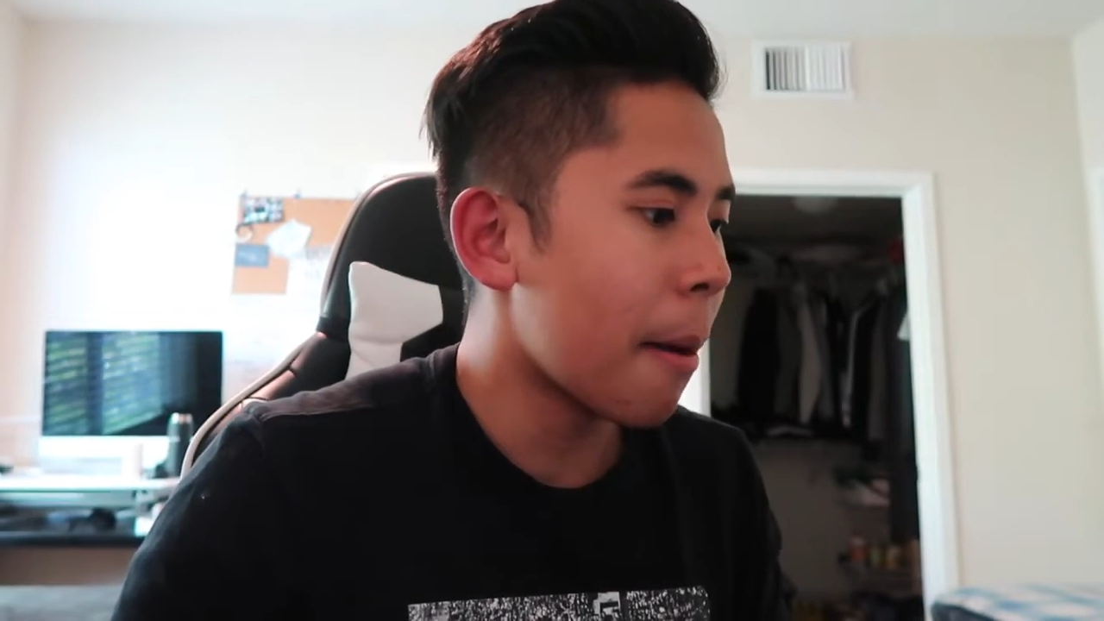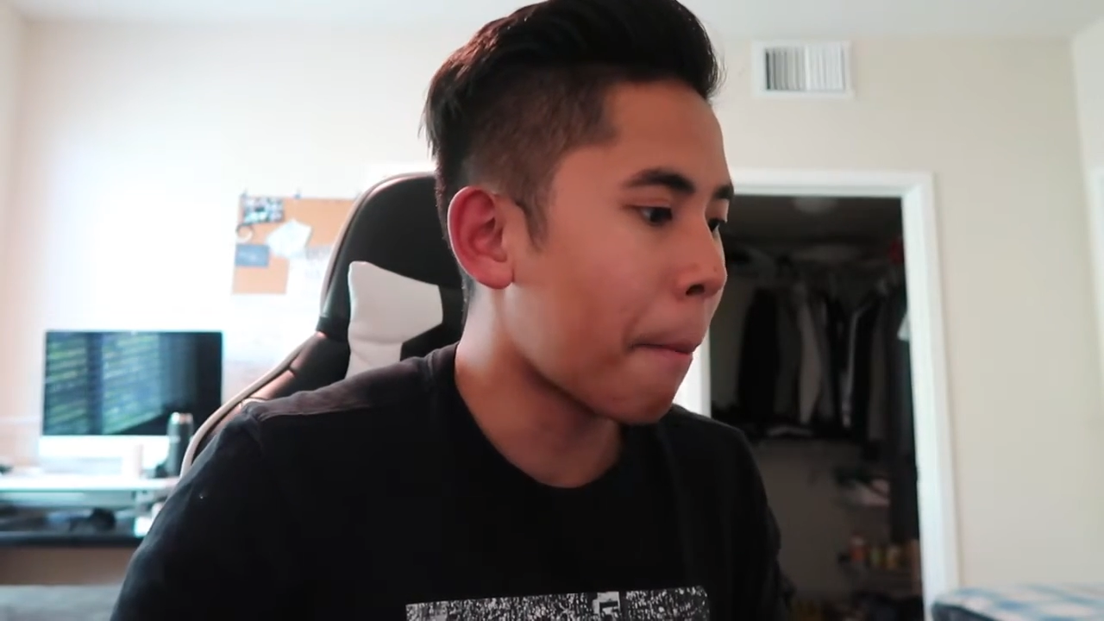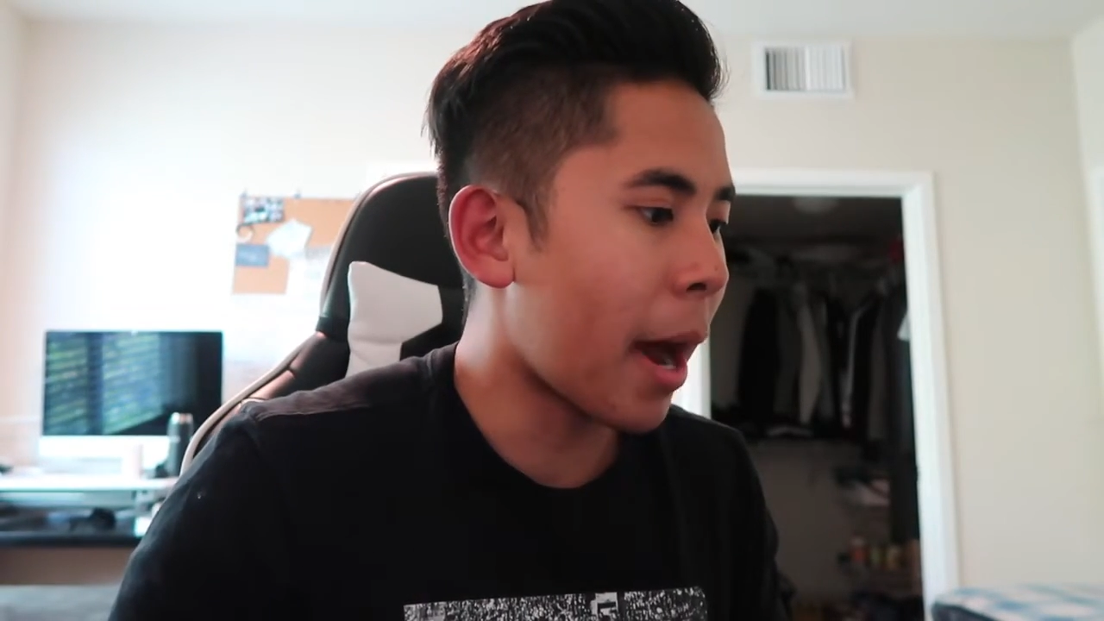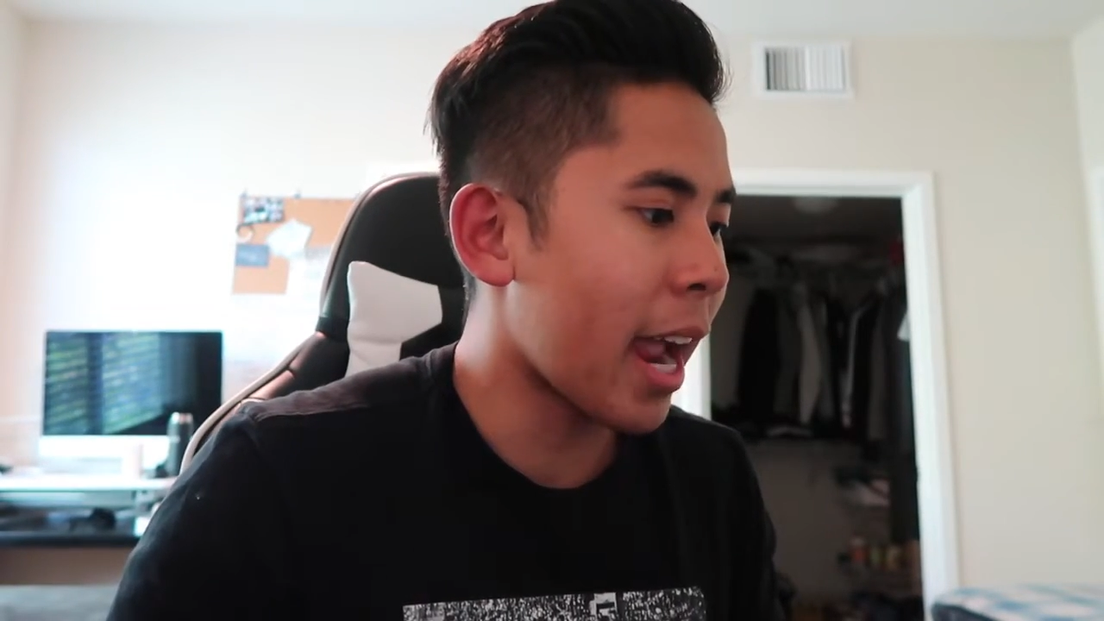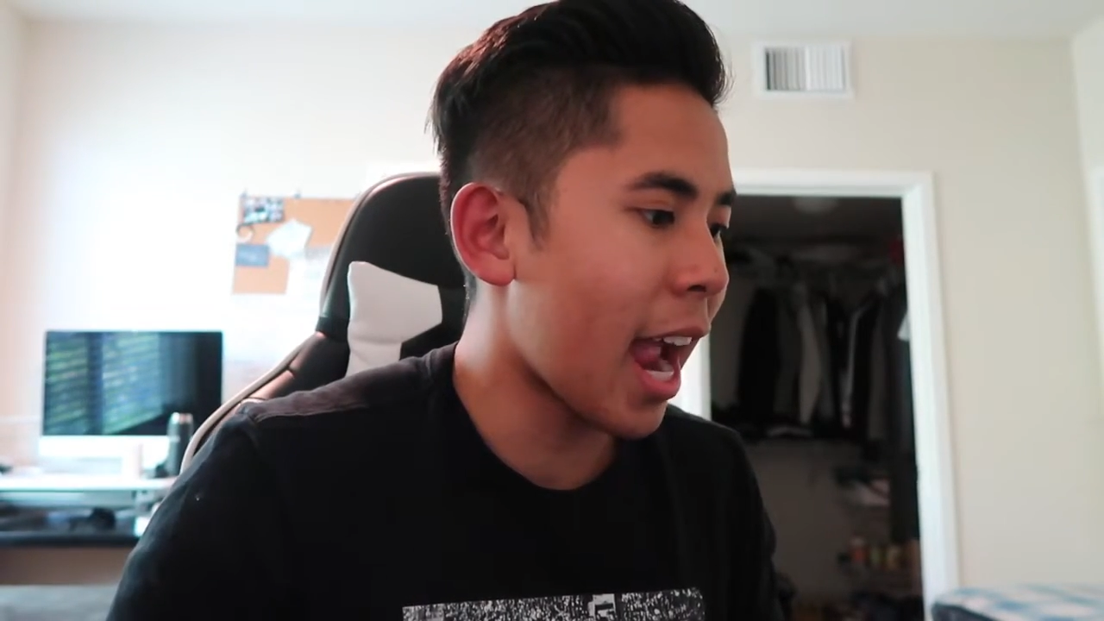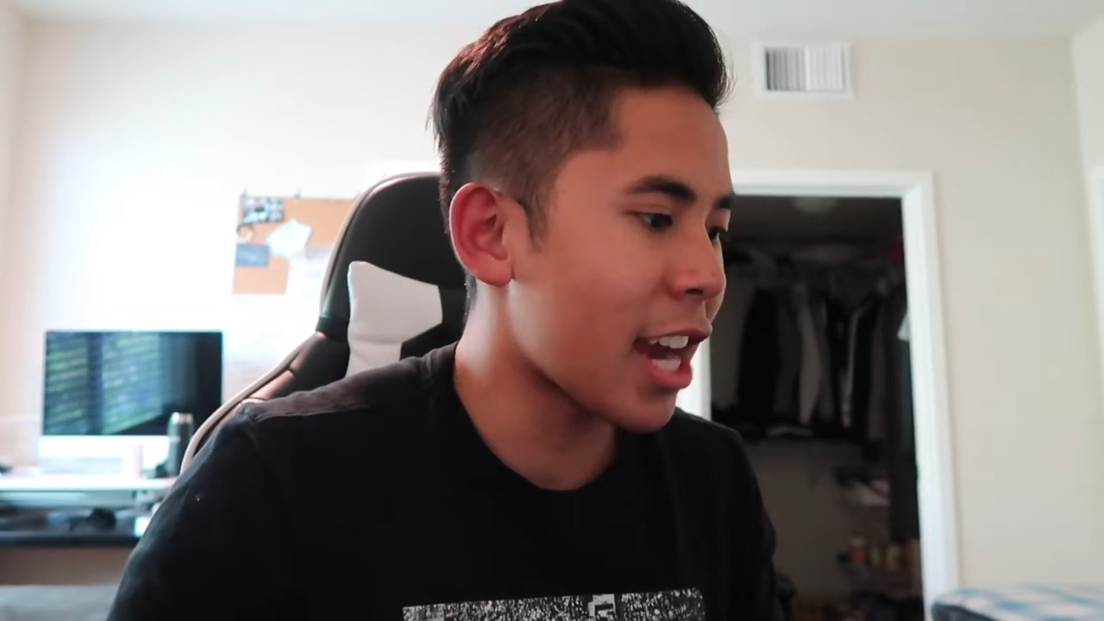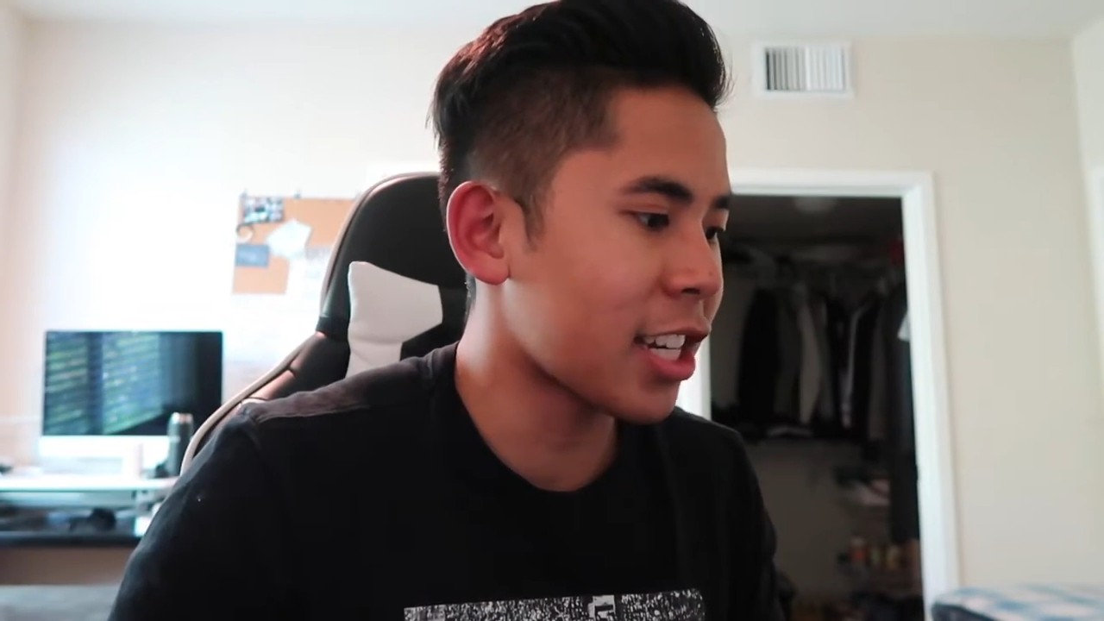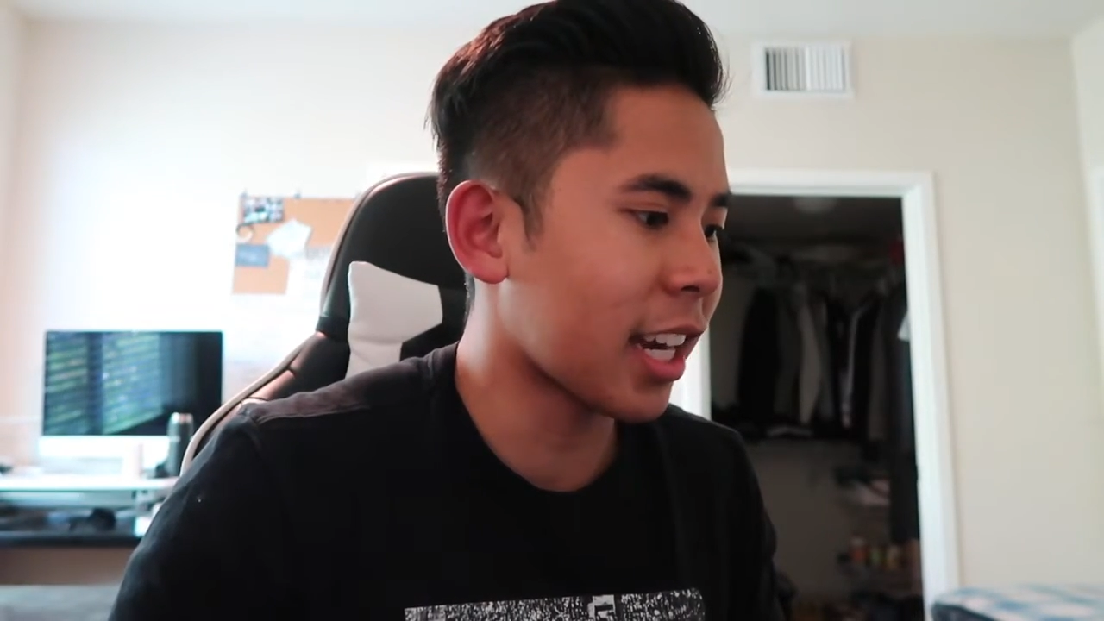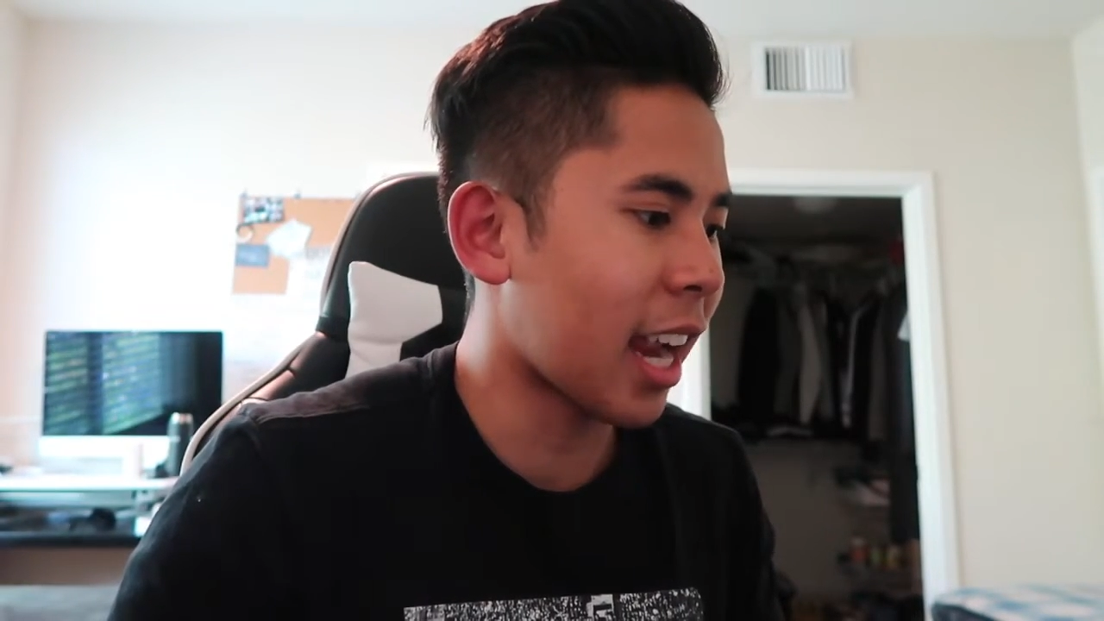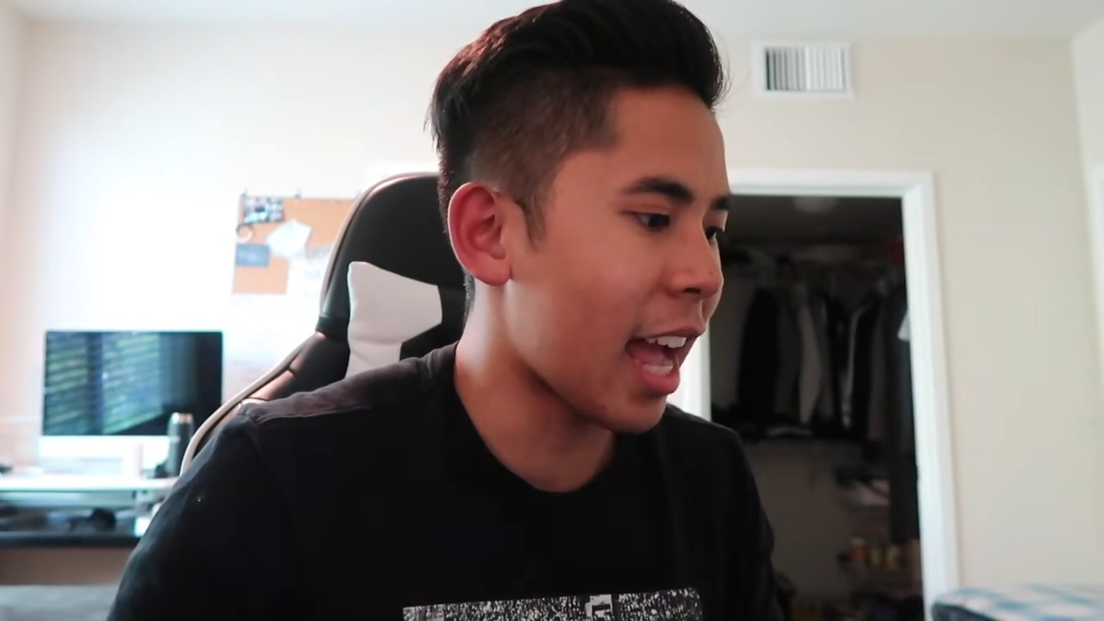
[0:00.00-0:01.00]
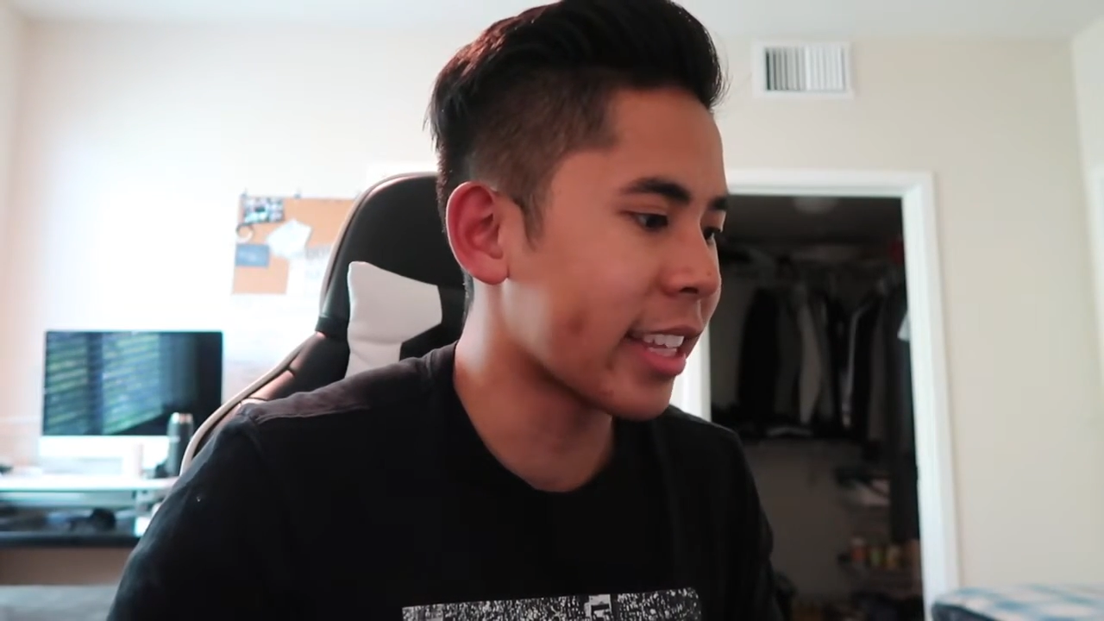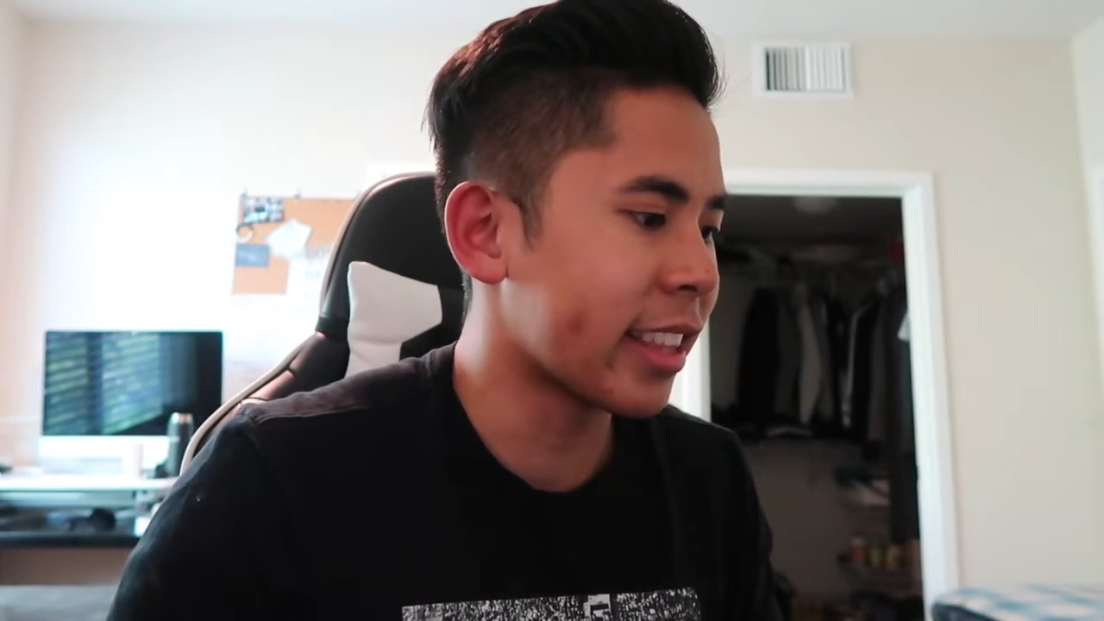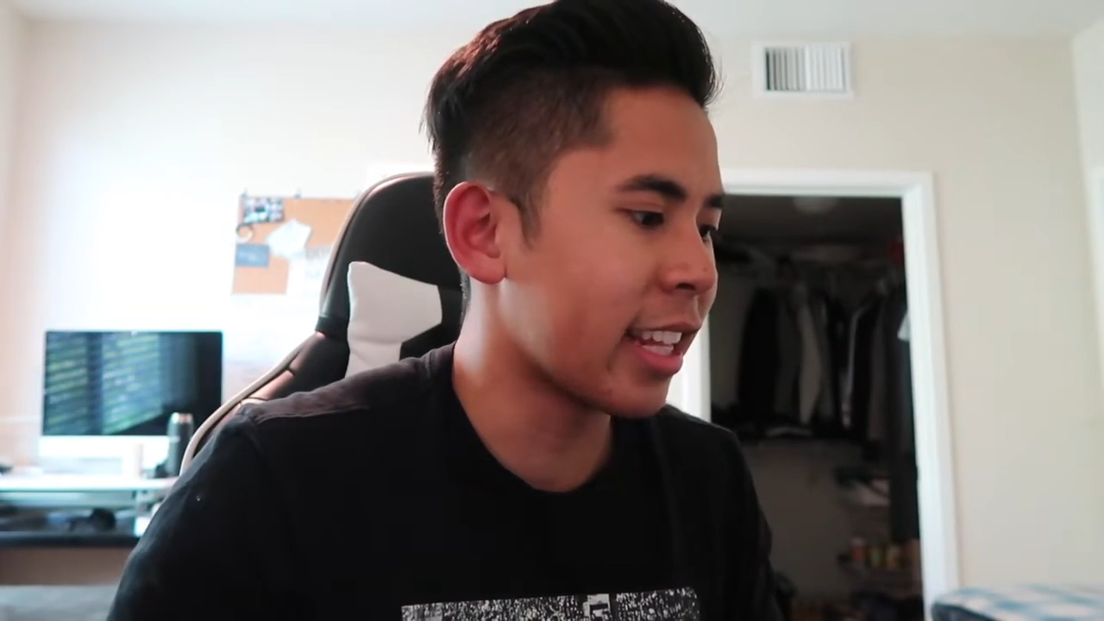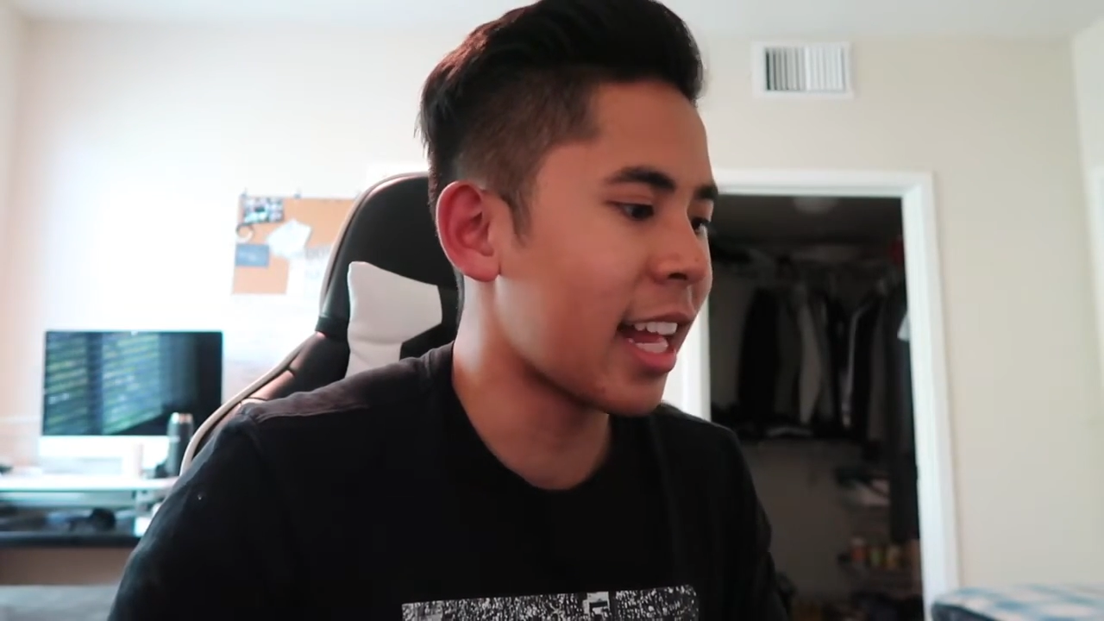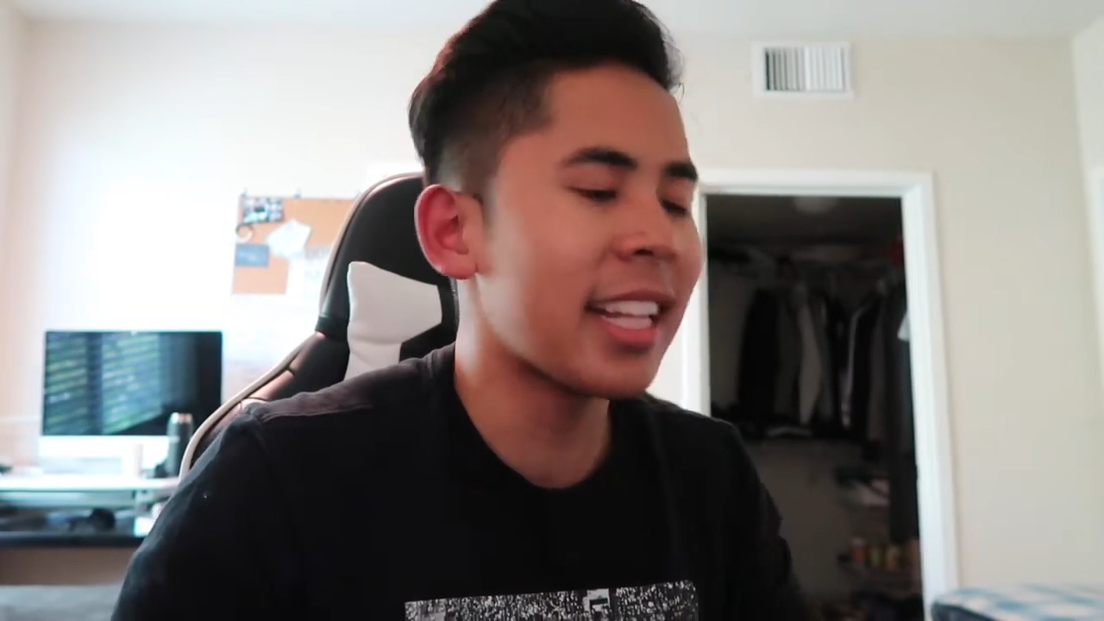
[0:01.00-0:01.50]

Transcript: my hashtag Kathniel.